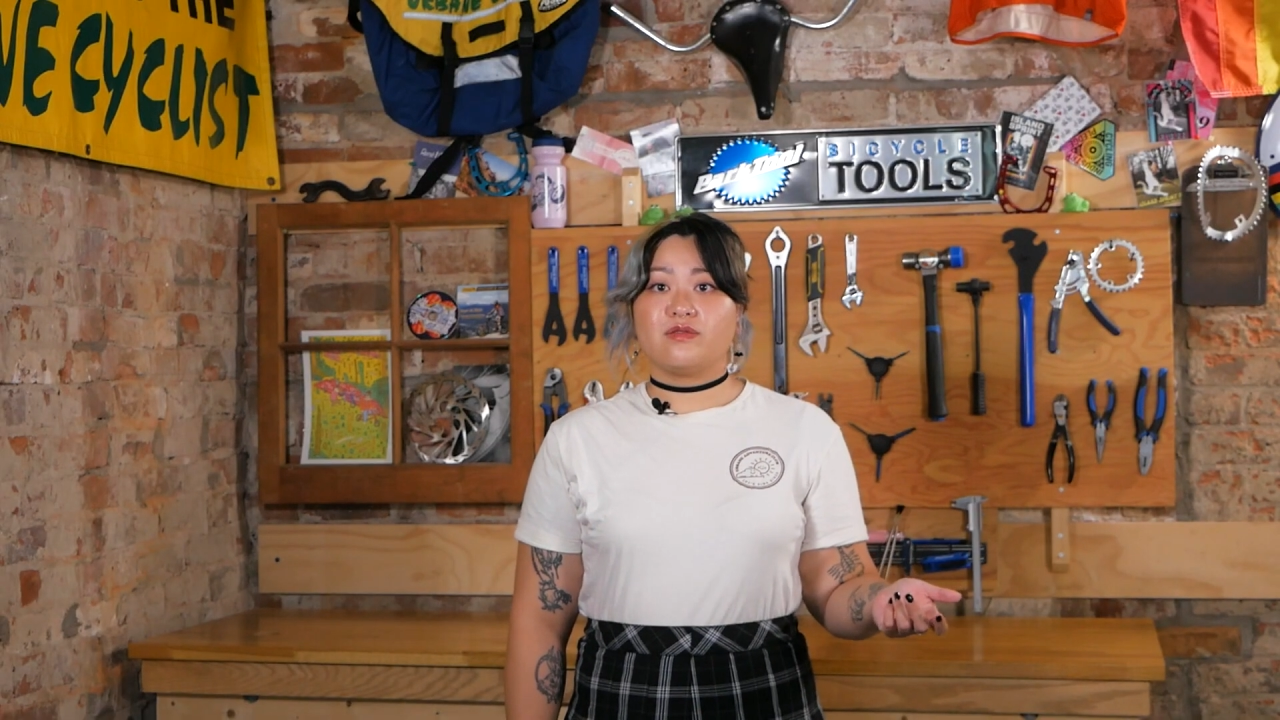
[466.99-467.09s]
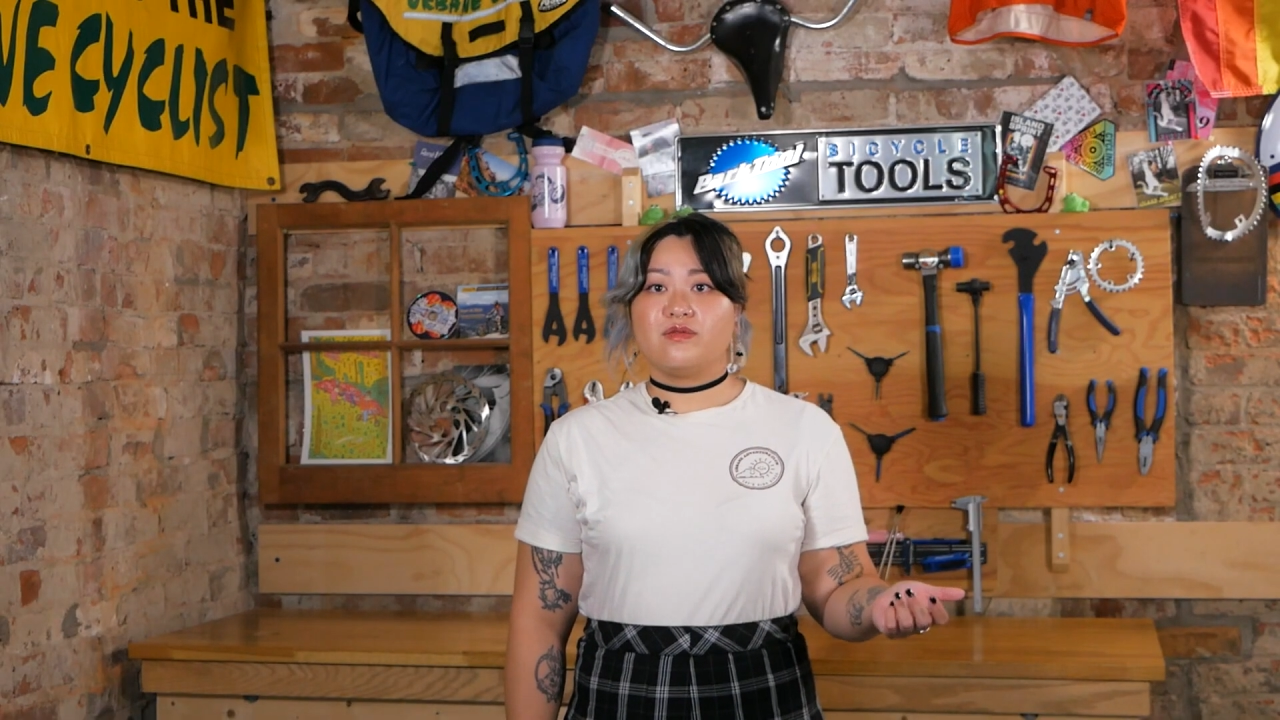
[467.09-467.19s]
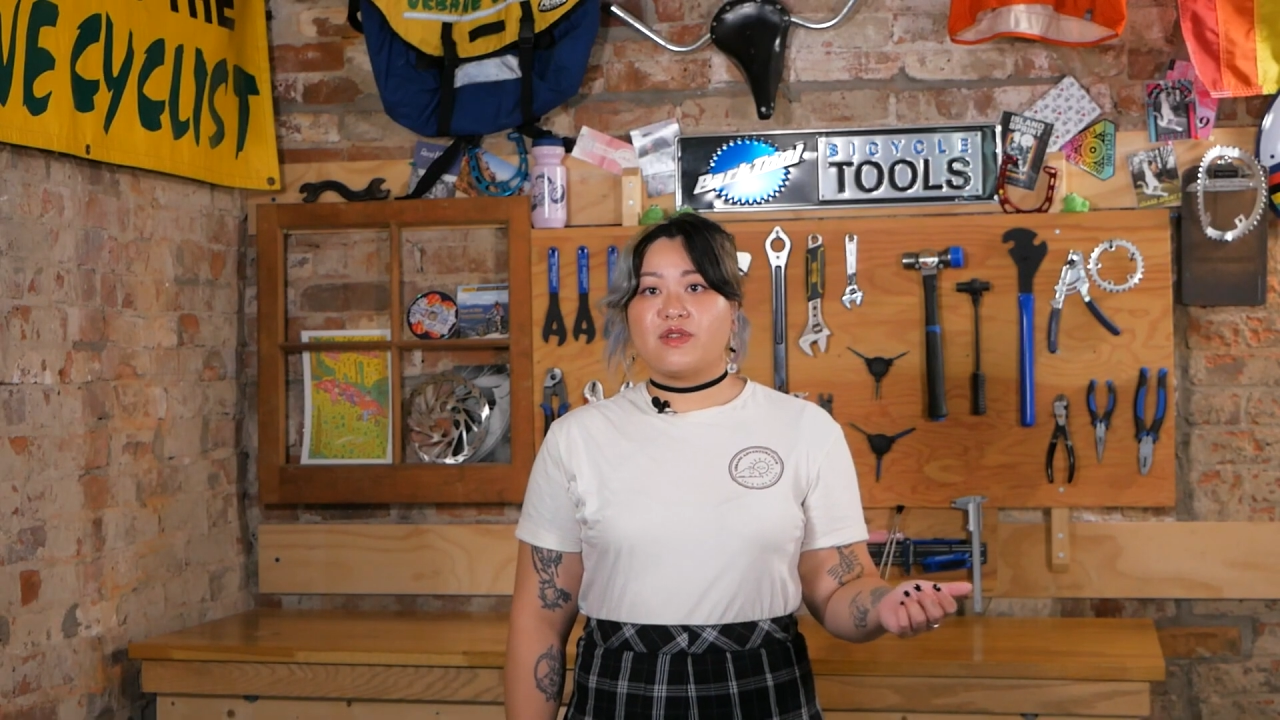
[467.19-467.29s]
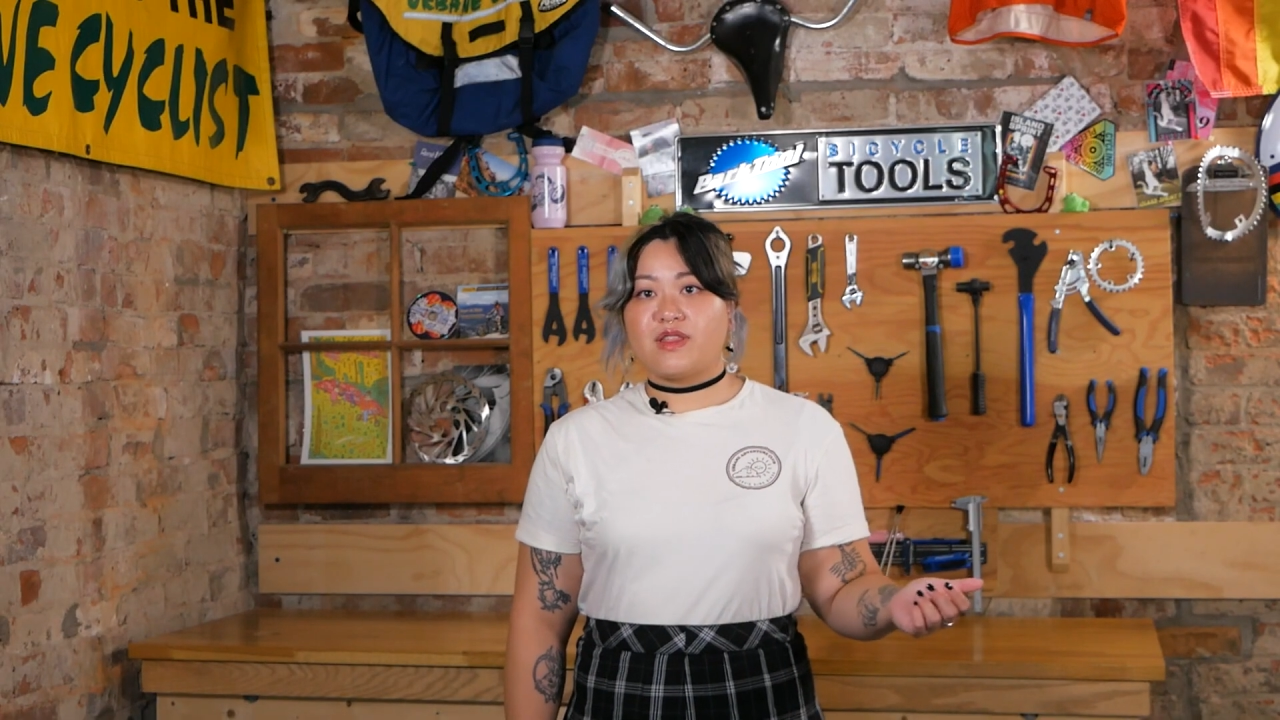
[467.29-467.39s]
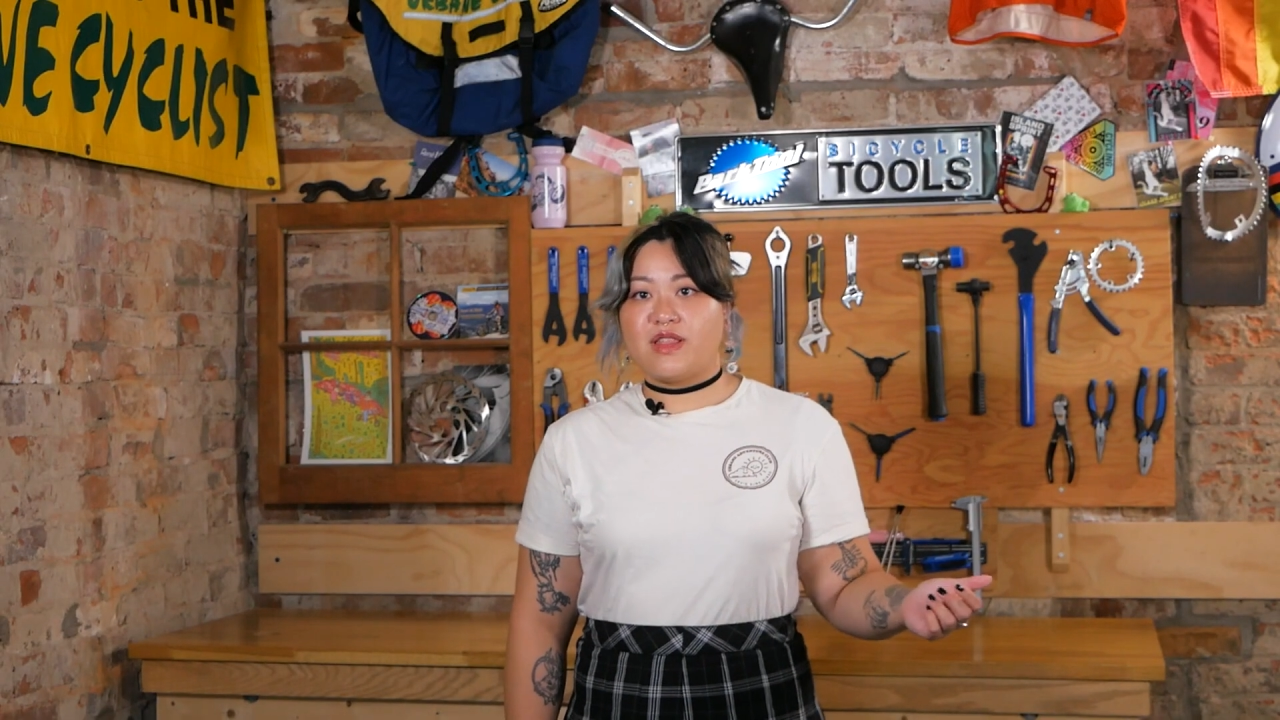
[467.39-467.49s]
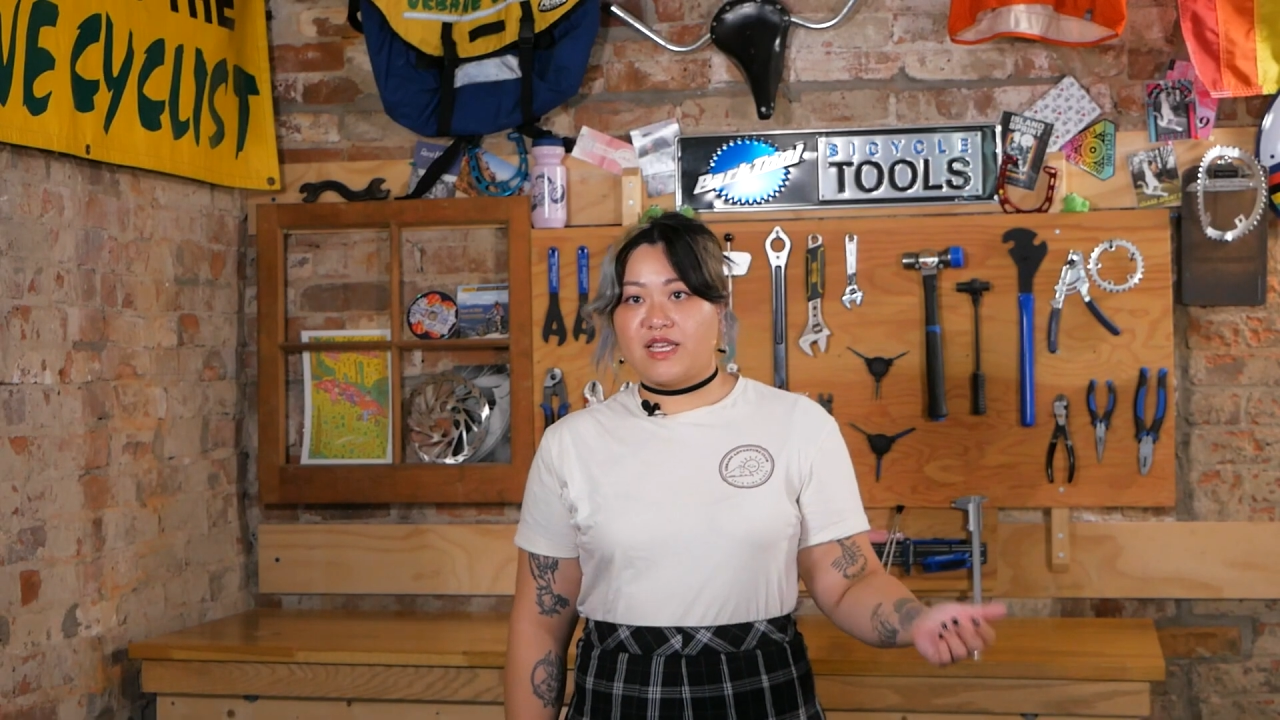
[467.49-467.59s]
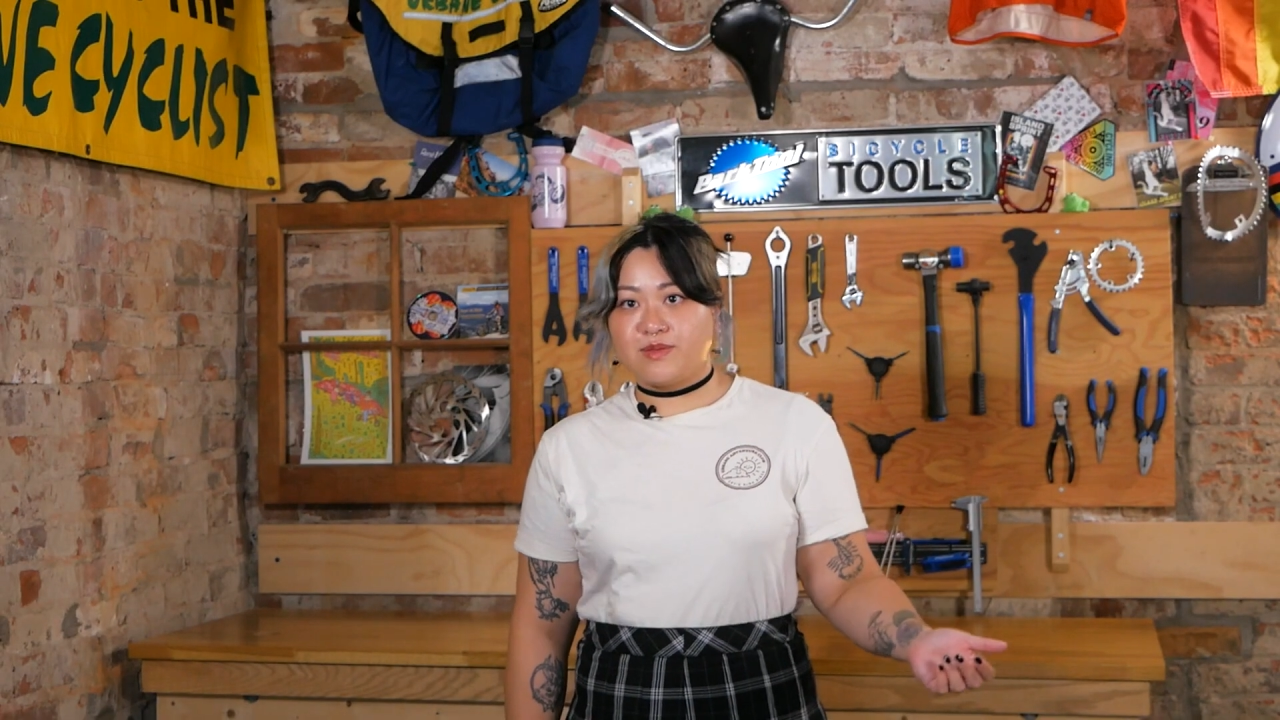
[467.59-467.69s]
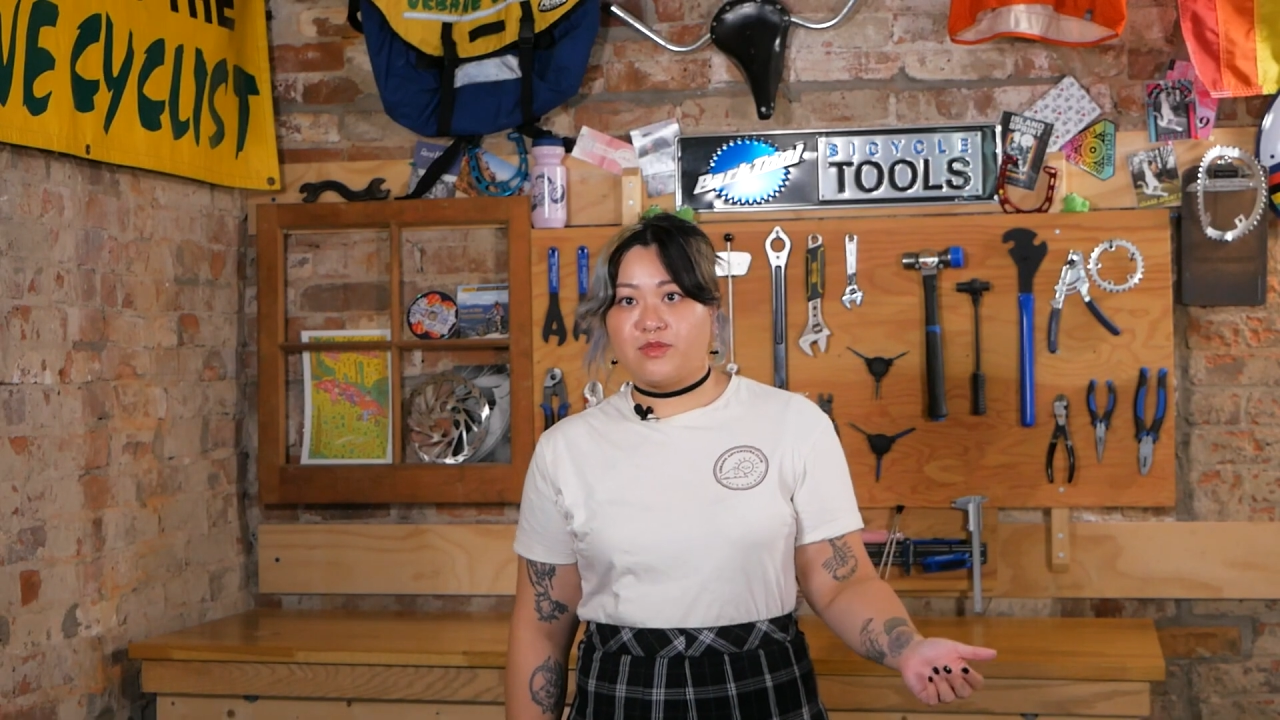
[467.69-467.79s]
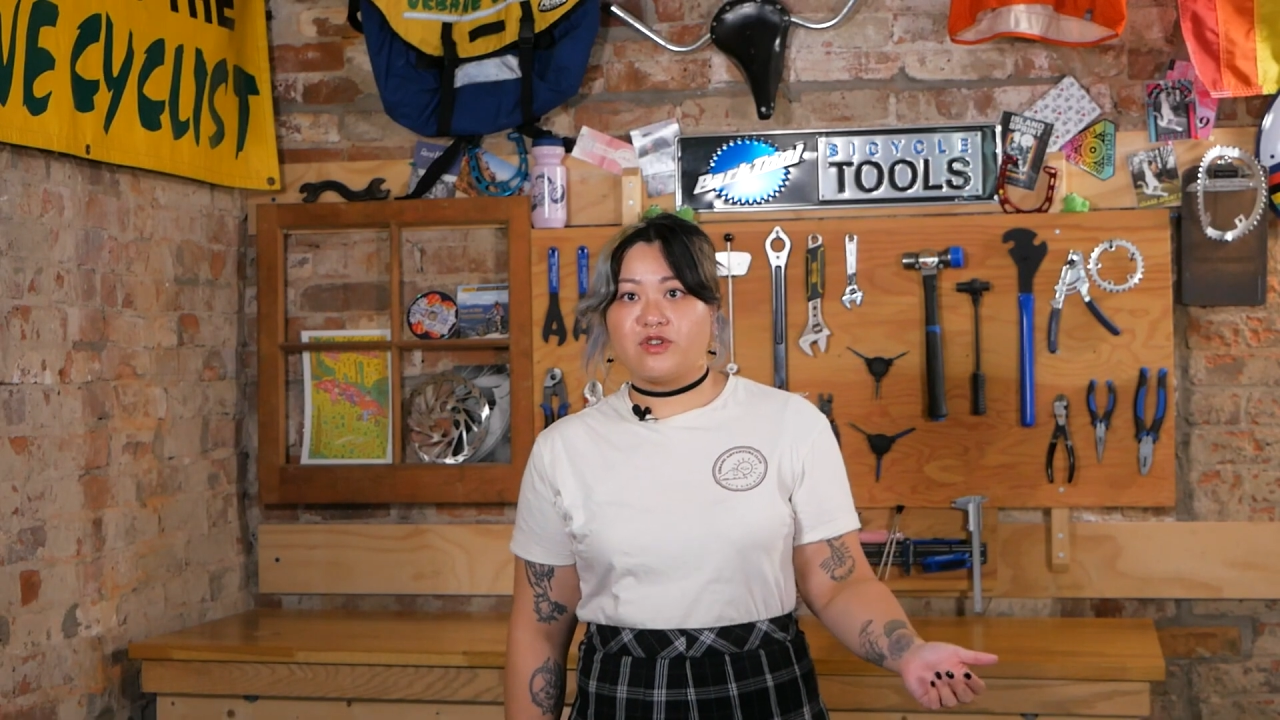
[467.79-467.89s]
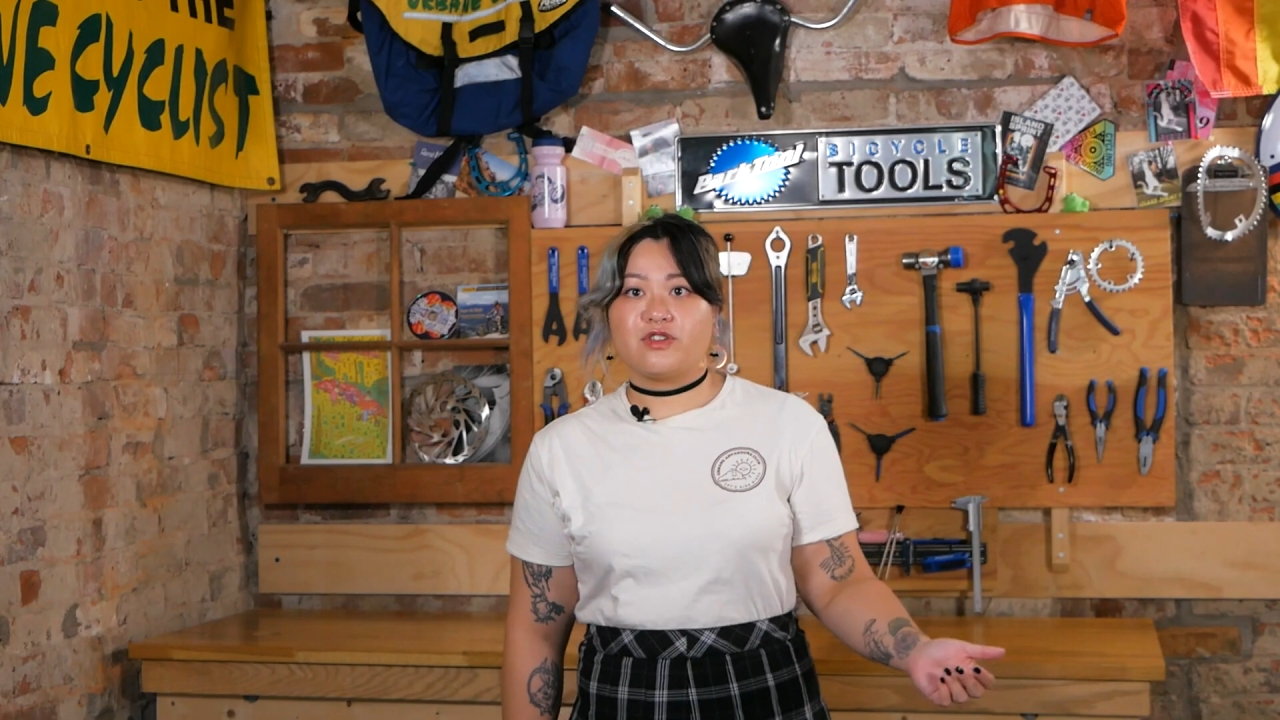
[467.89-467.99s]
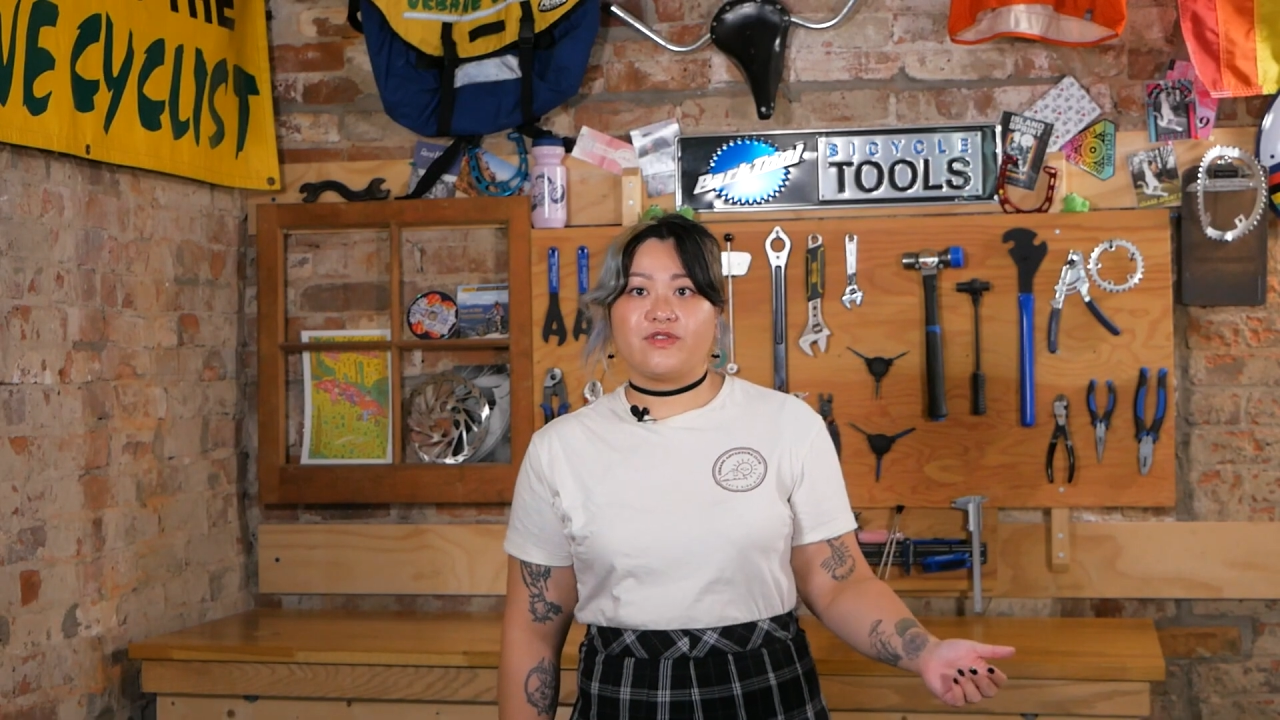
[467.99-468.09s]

with less motor